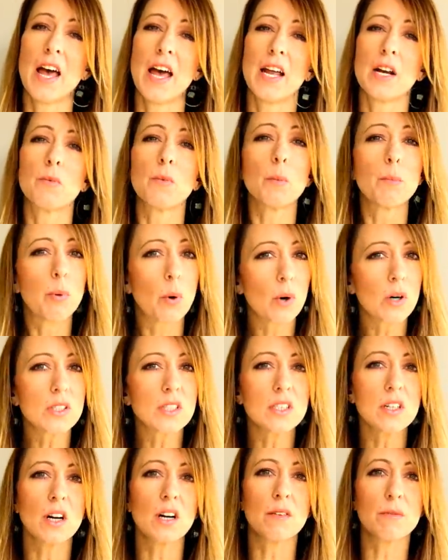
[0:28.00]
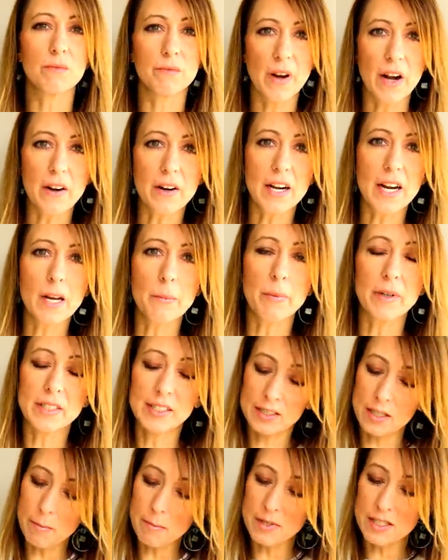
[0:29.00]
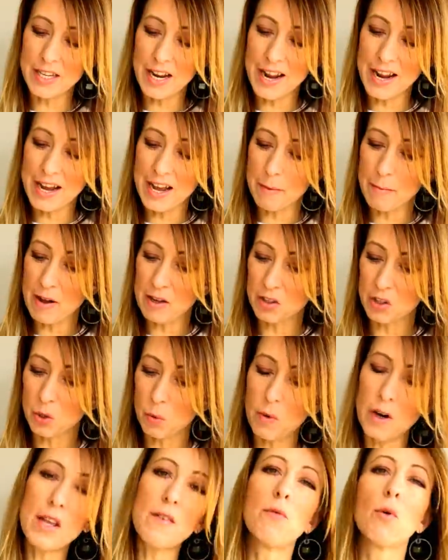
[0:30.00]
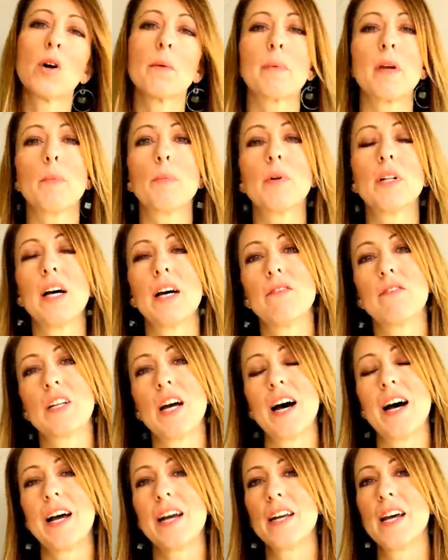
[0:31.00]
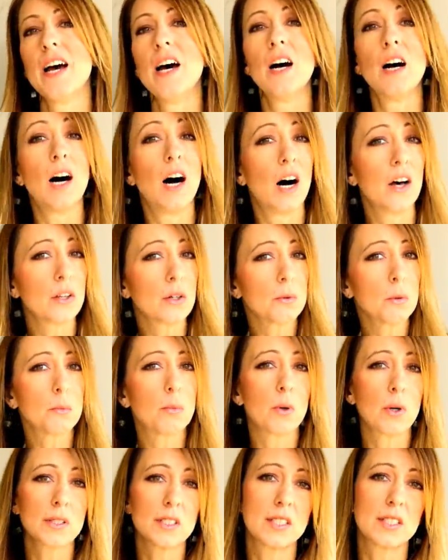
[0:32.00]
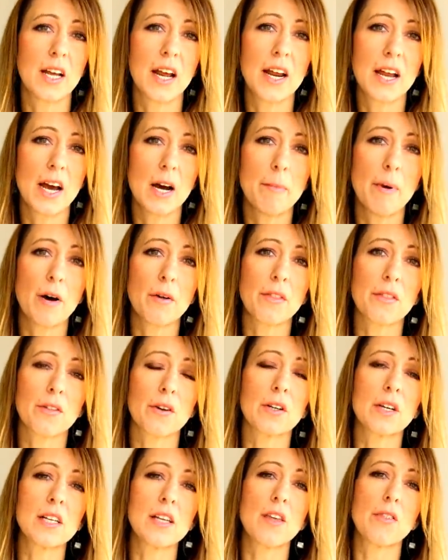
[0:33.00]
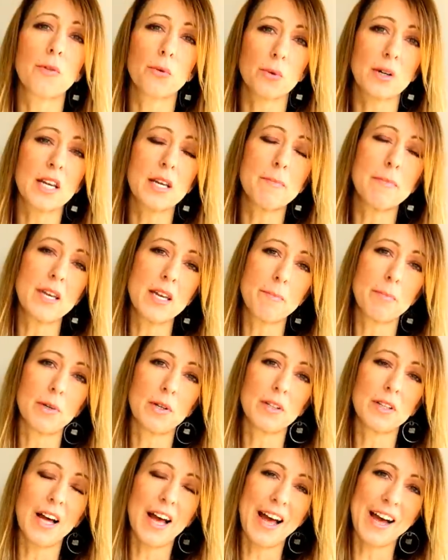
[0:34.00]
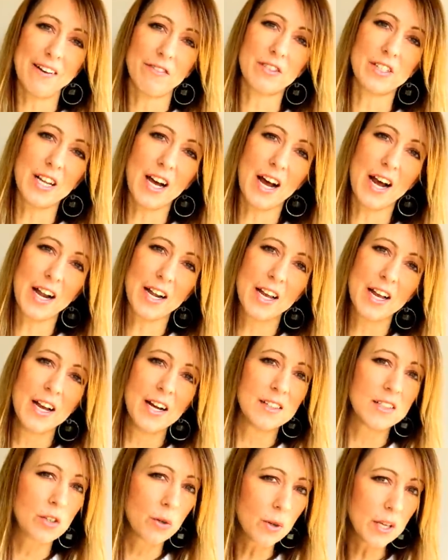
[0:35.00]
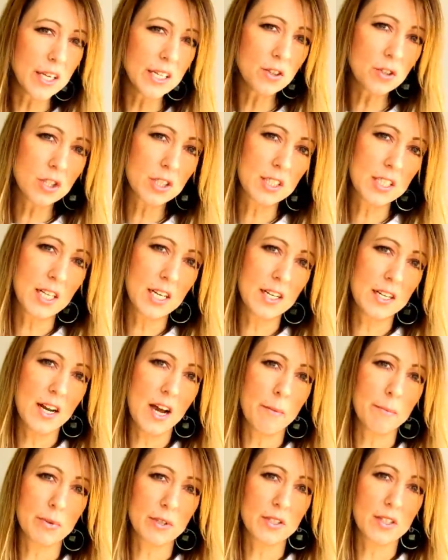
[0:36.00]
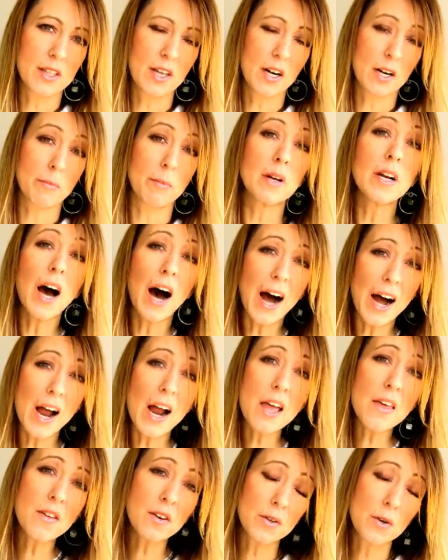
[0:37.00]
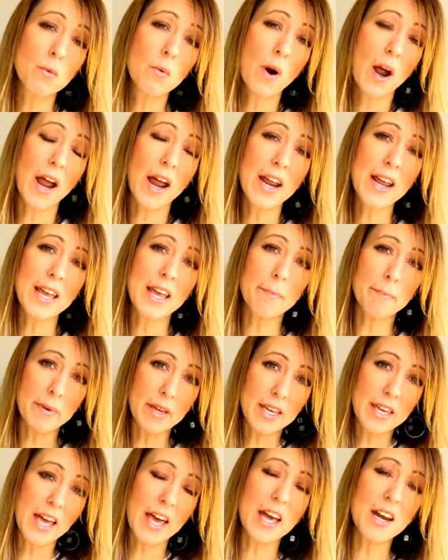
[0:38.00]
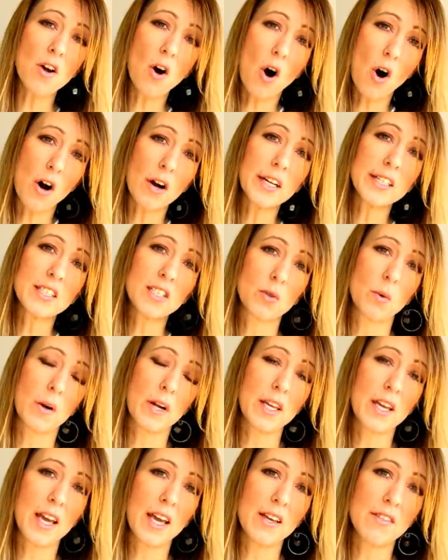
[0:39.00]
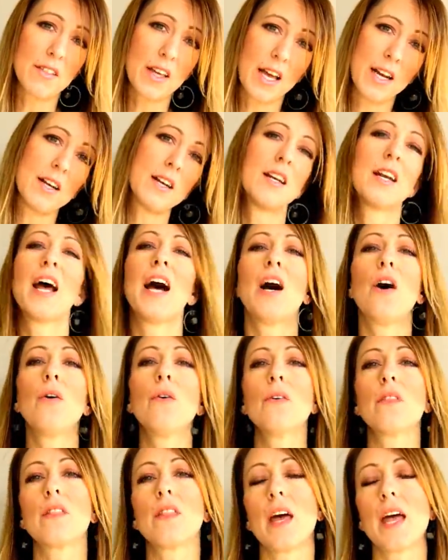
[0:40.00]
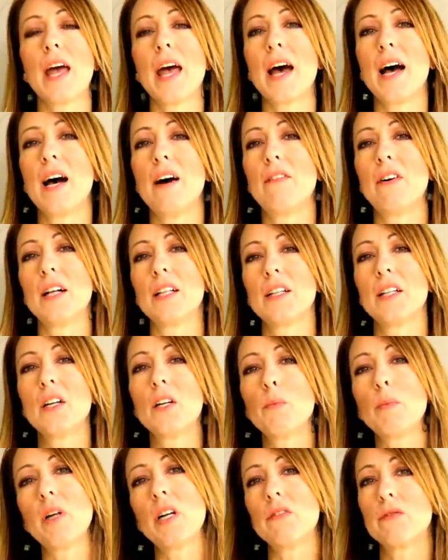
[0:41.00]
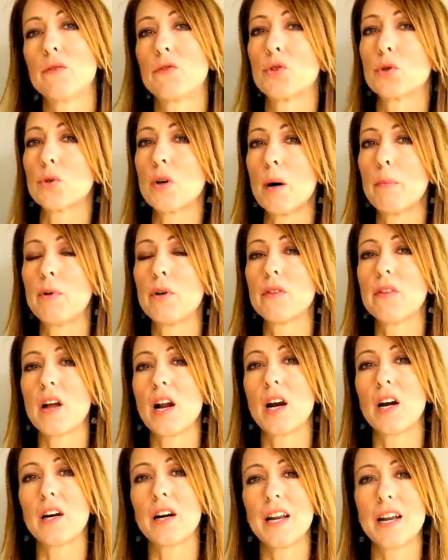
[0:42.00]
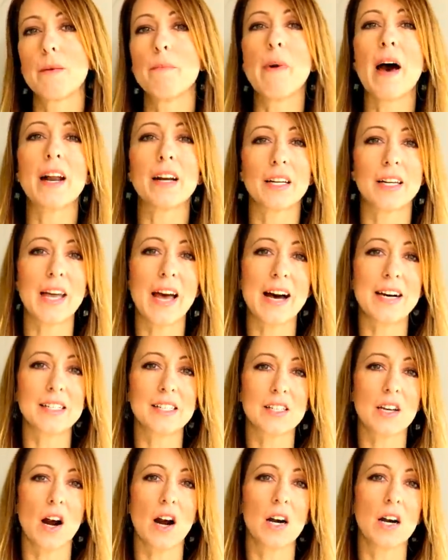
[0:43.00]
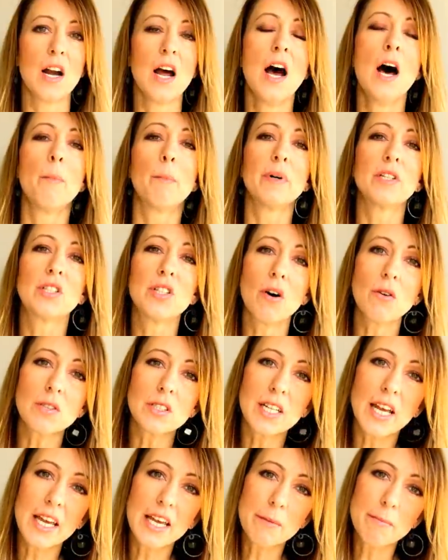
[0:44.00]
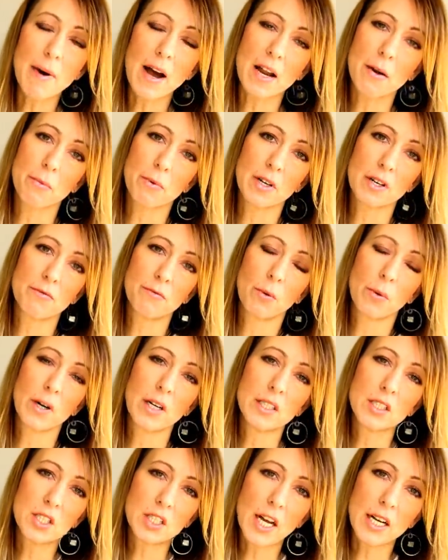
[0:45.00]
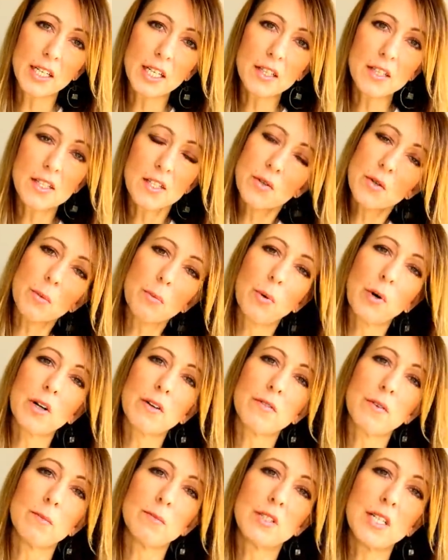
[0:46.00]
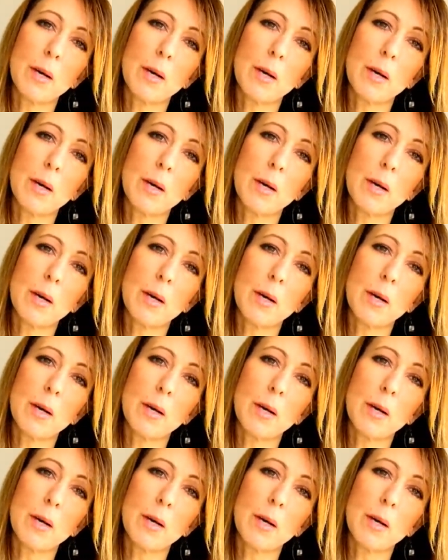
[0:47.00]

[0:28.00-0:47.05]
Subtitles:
and reports are varying, but some say about 24 people have died. Other reports say about 33 people have died. So interesting numbers there. But either way, it began August 28th, and now they have a little bit of trouble there in Madagascar. But don't take my word for it. Check out this report from